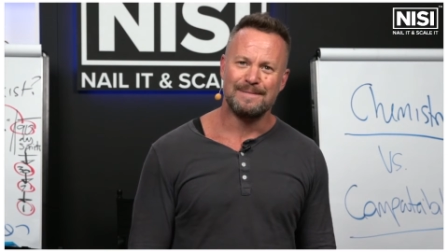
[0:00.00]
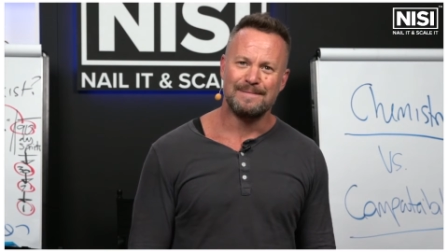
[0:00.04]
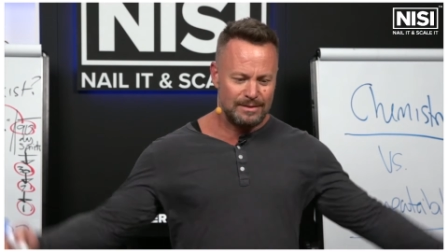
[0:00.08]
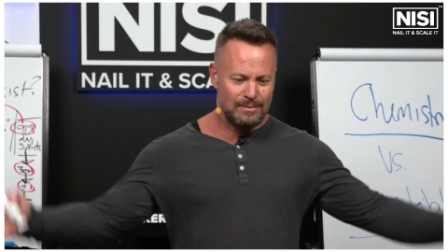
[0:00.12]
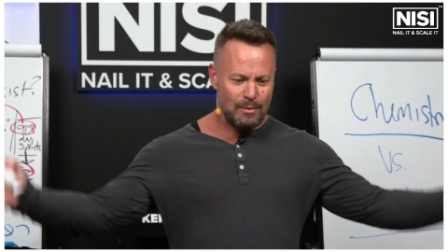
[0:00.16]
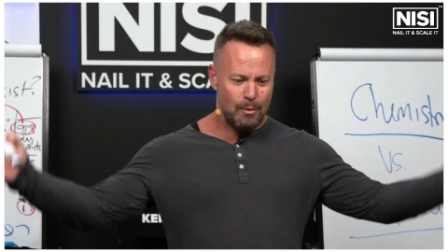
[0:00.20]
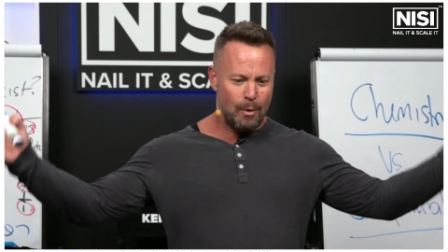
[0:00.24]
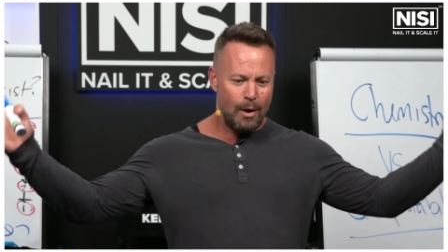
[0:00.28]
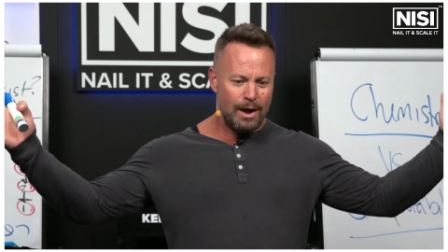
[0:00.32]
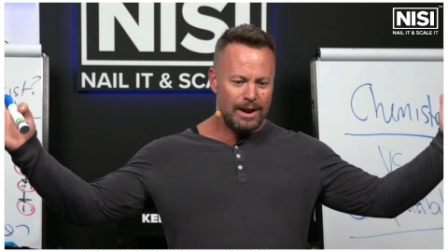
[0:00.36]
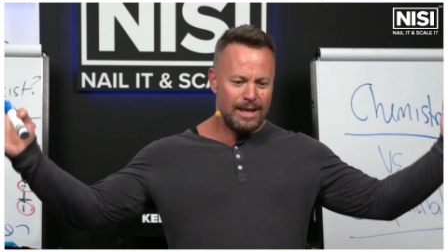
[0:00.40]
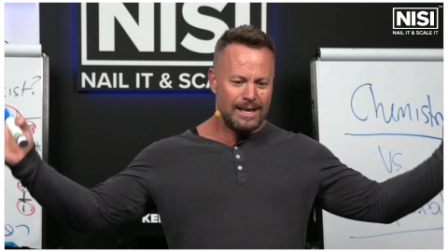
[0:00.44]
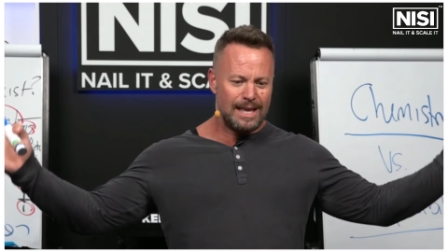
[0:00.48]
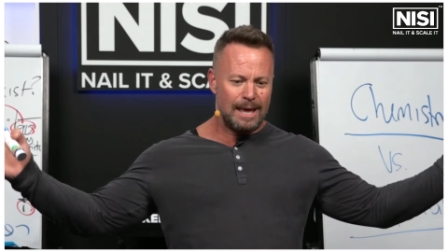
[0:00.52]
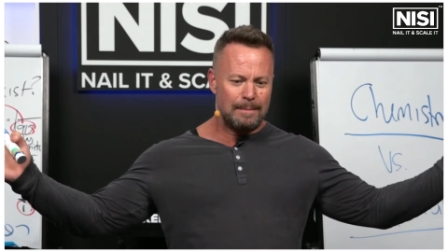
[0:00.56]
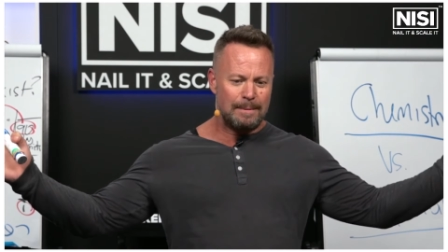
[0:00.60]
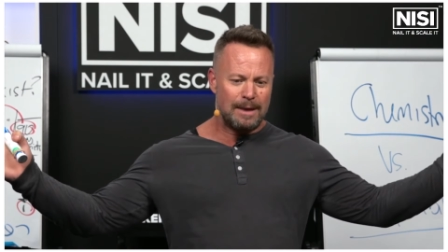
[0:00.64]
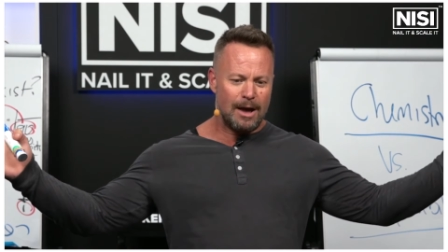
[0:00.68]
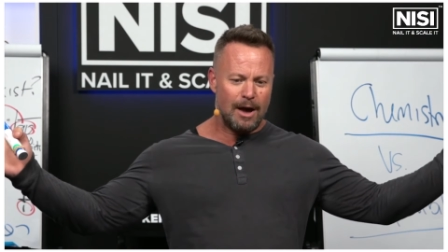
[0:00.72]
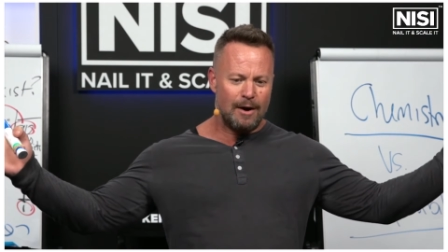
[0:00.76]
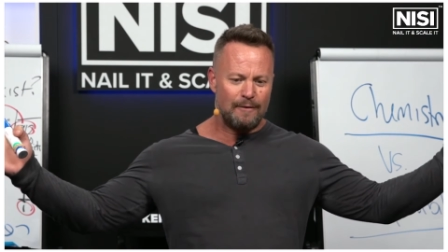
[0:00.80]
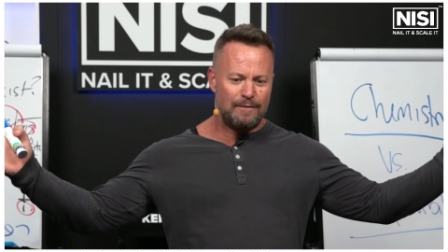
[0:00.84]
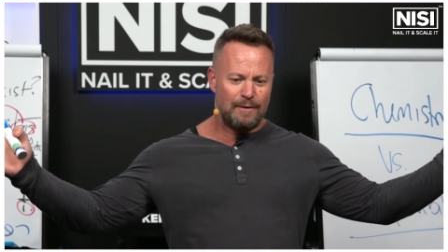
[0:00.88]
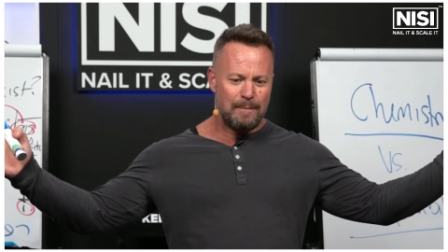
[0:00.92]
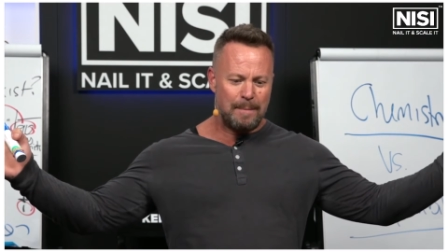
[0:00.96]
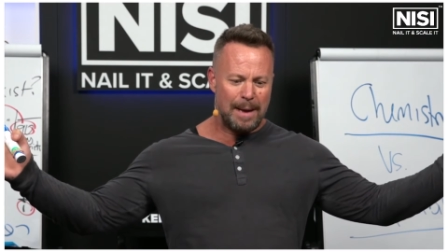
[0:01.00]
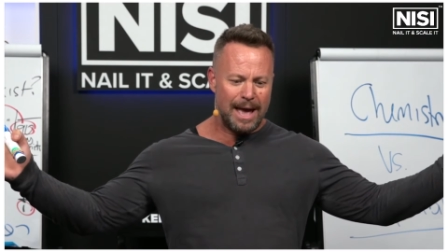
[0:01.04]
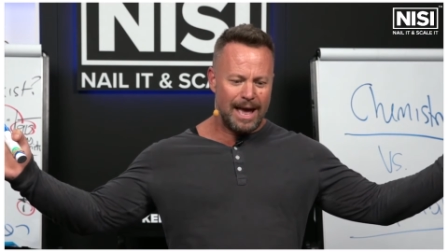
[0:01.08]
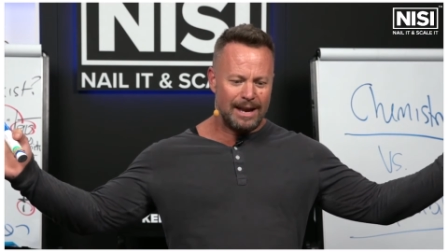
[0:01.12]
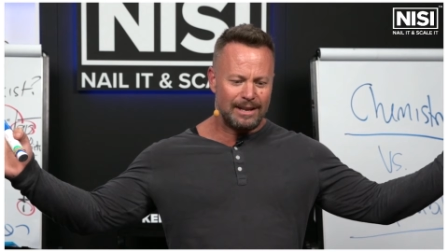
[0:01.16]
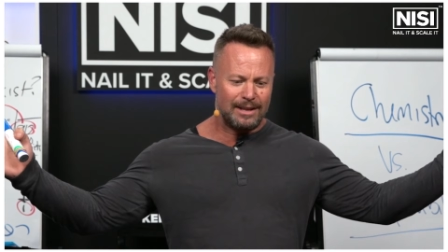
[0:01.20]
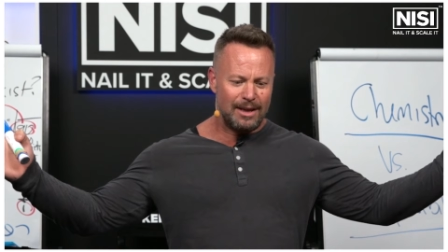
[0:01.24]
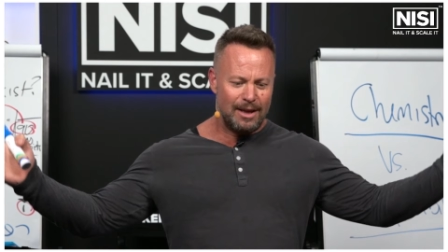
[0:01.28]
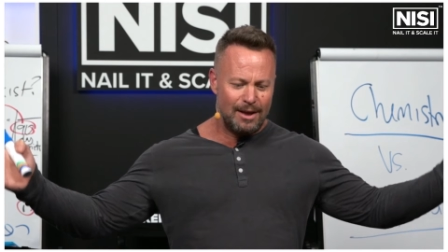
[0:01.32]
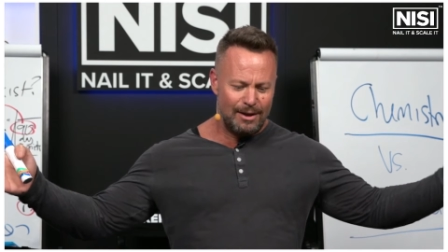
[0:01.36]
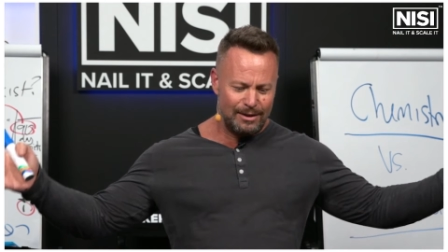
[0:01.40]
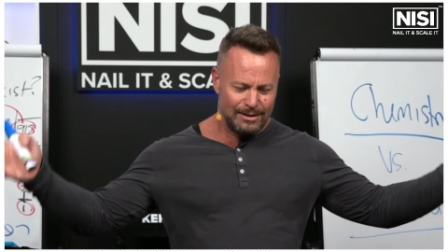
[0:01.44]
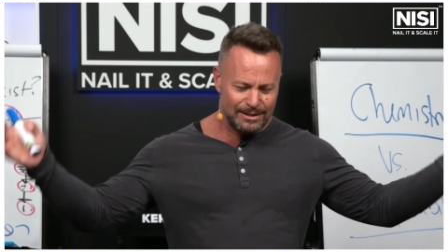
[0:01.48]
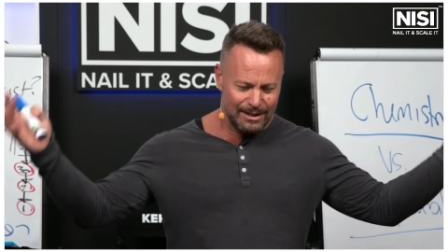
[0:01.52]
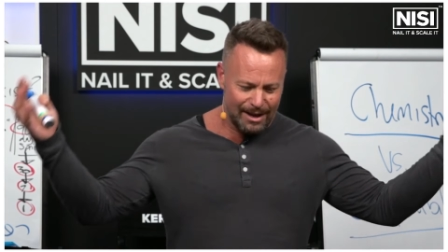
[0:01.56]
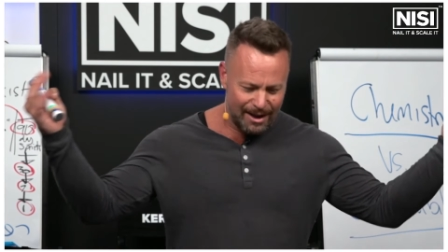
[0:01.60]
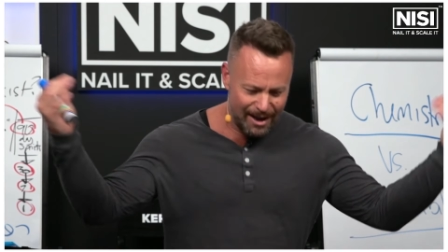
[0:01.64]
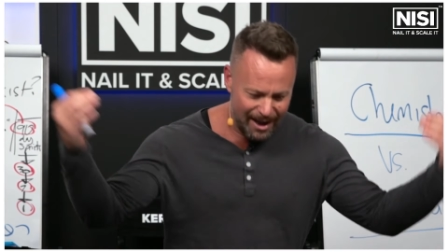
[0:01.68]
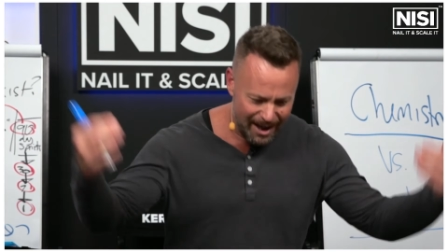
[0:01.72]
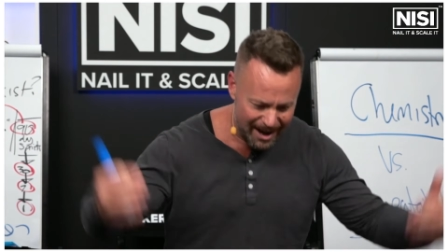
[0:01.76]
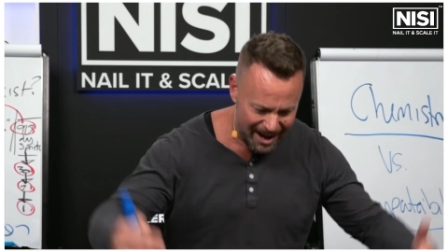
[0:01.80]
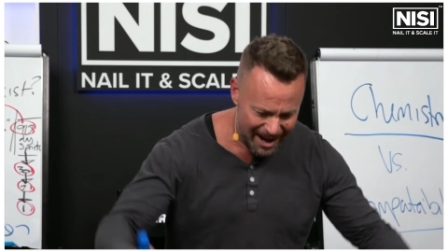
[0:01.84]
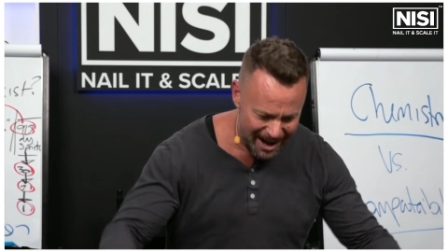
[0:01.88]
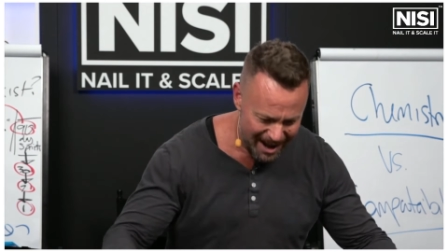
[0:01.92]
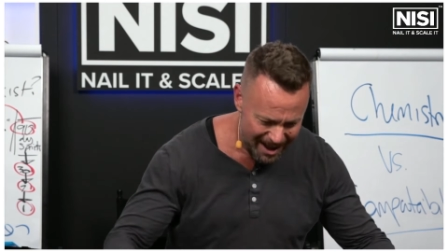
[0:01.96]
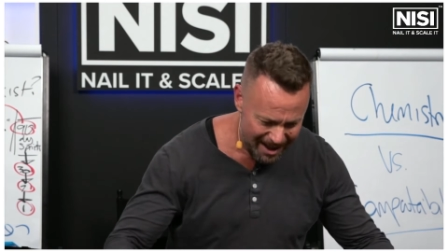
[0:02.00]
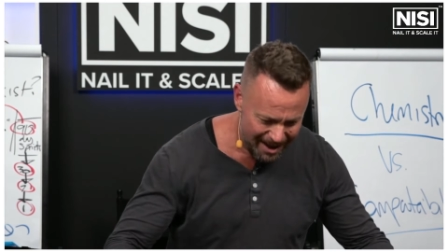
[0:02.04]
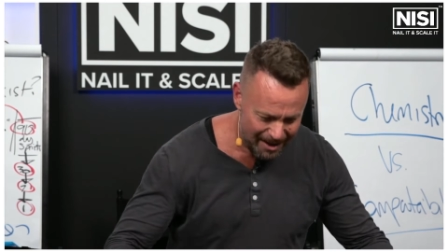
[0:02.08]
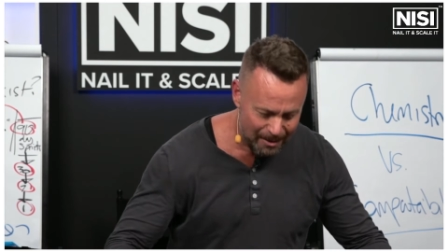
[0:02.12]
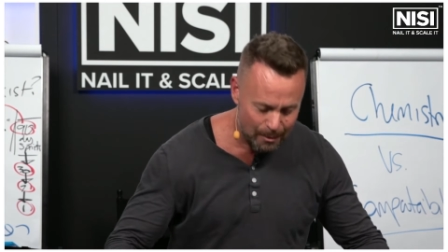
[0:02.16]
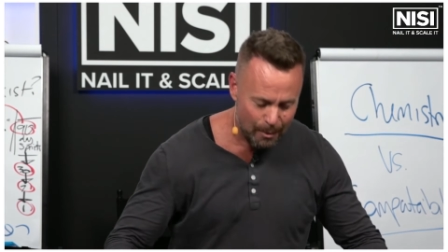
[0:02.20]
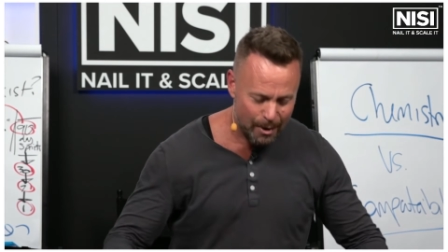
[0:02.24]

Why do you keep going for bad girls? I don't know.